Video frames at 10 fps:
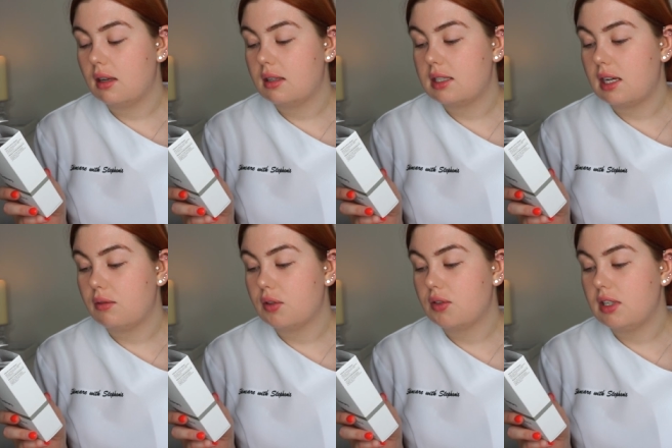a day
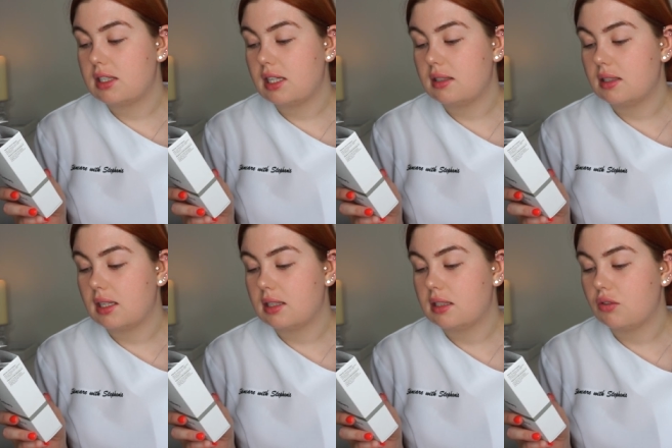for 3 days to
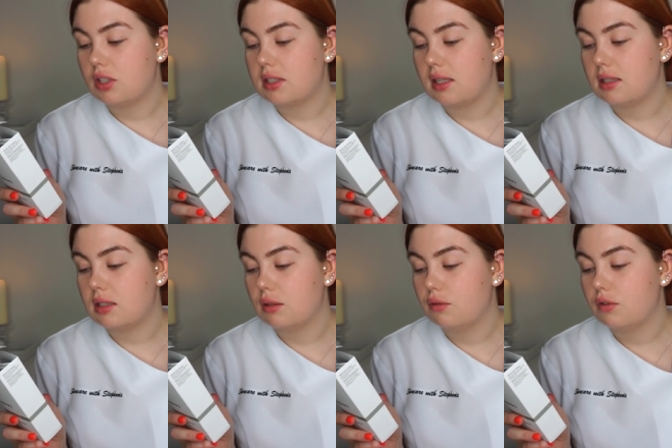test if you're
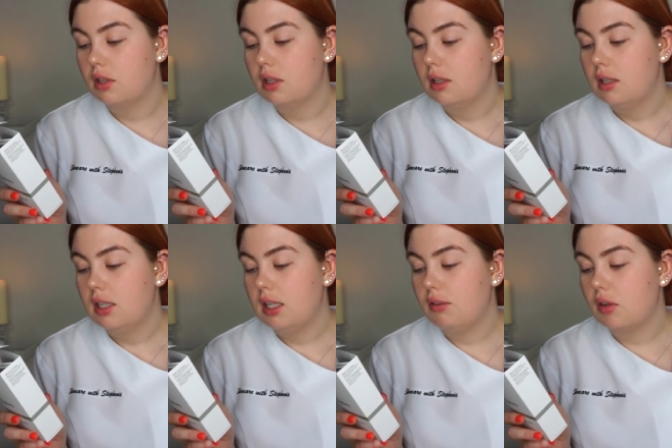sensitive.
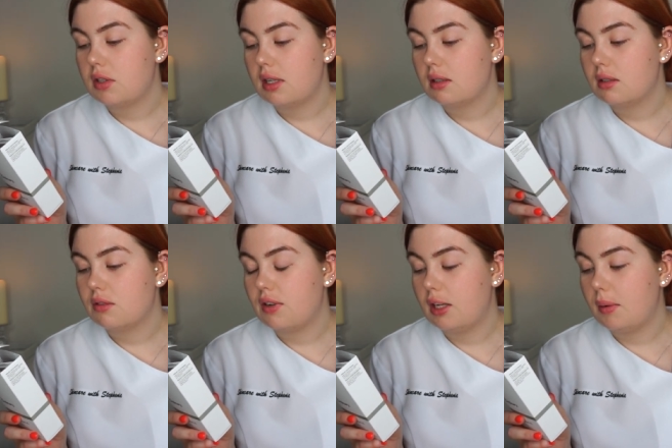If you
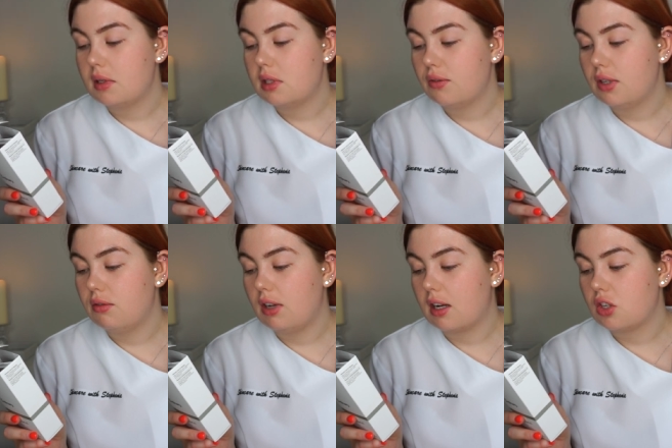develop a severe
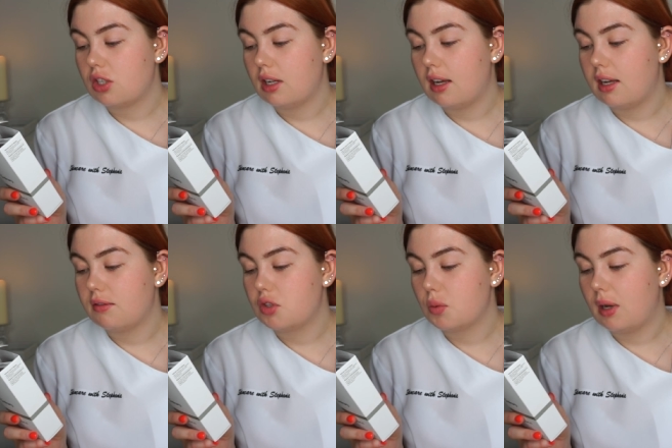reaction,
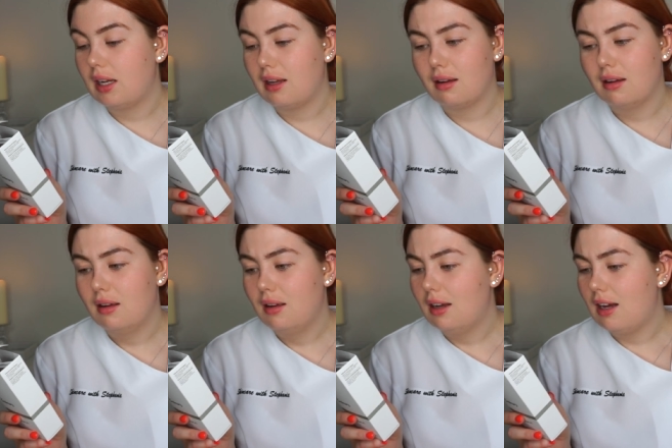hives, swelling,
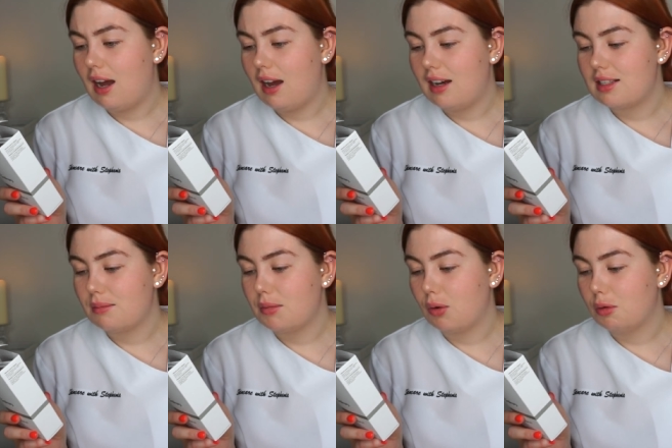eyes
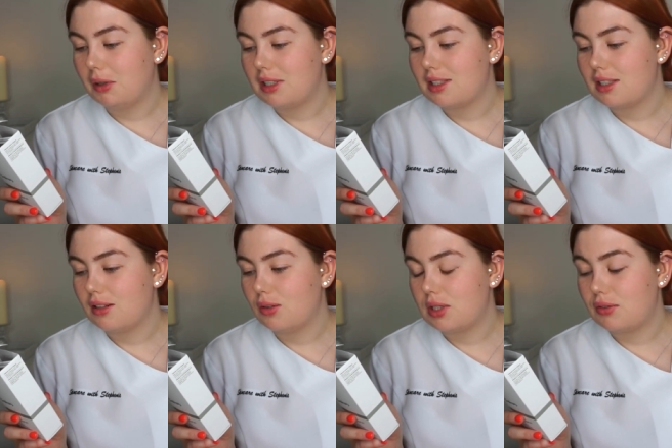and mouth
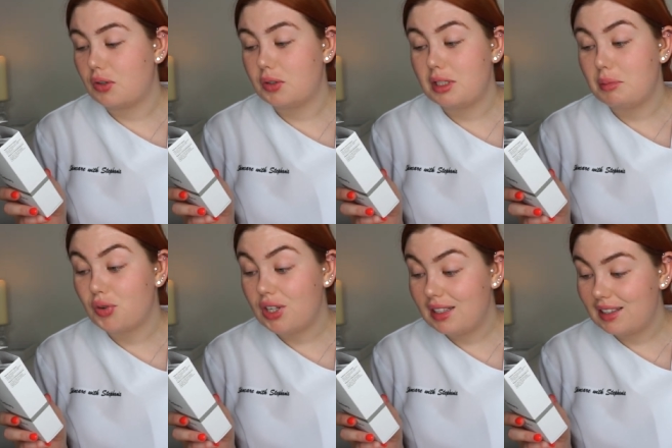blistering or difficulty
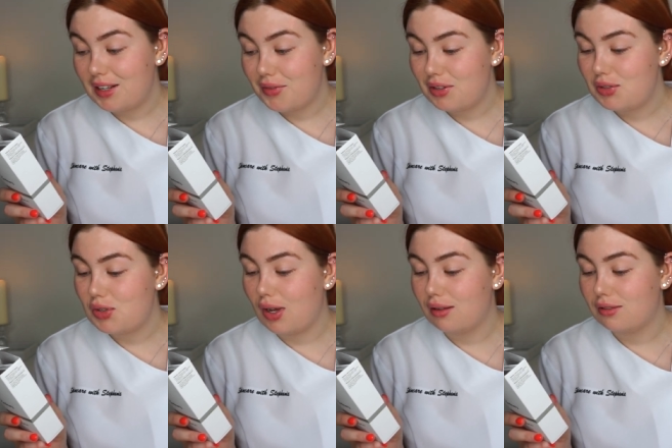breathing,
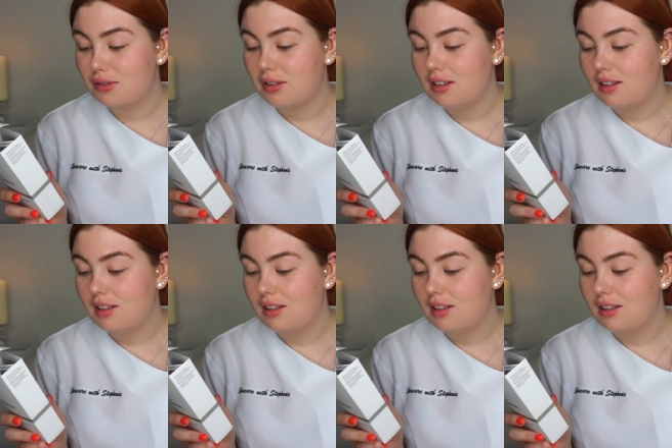rinse off.